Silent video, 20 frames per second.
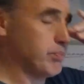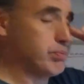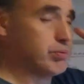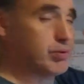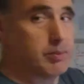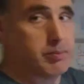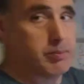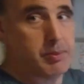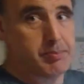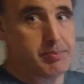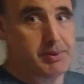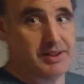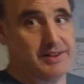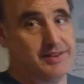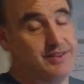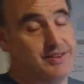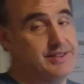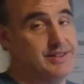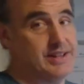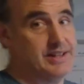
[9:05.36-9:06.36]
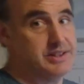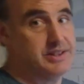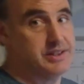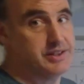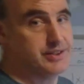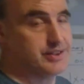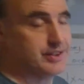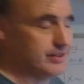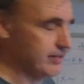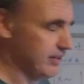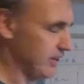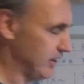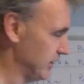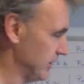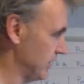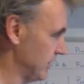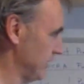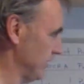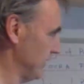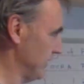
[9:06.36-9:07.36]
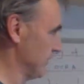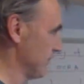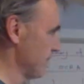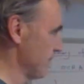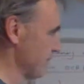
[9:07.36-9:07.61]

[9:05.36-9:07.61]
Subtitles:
a probability density function.